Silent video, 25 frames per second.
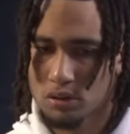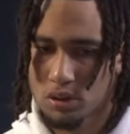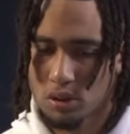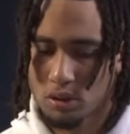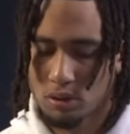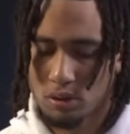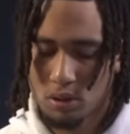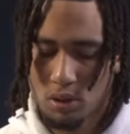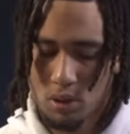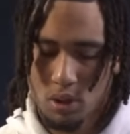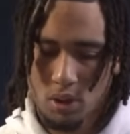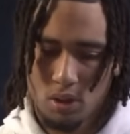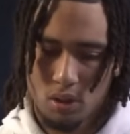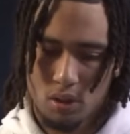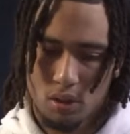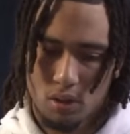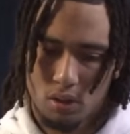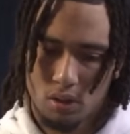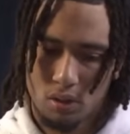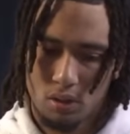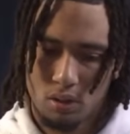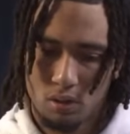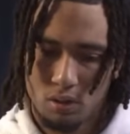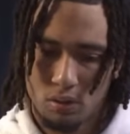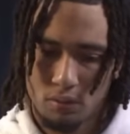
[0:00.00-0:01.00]
So
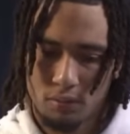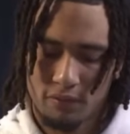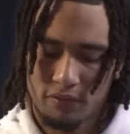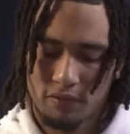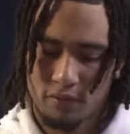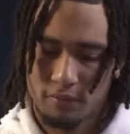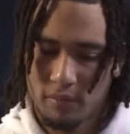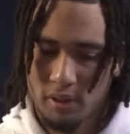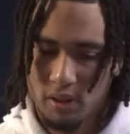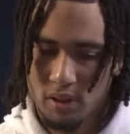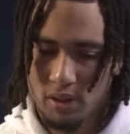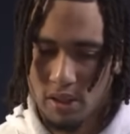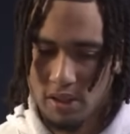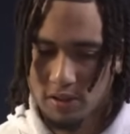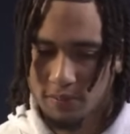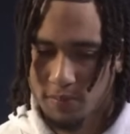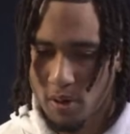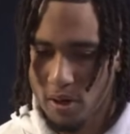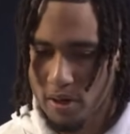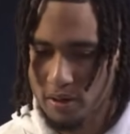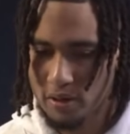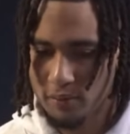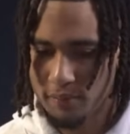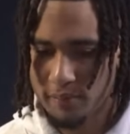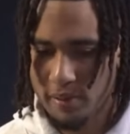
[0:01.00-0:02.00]
for me, that's
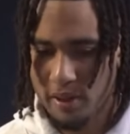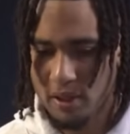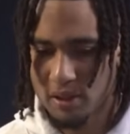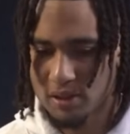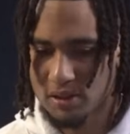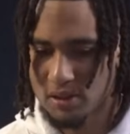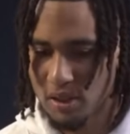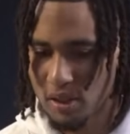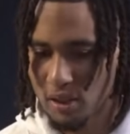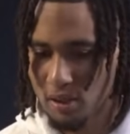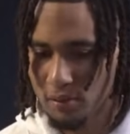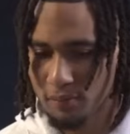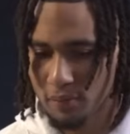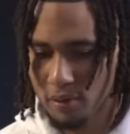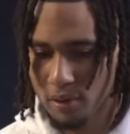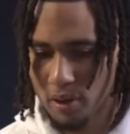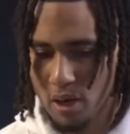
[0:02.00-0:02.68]
probably the biggest thing.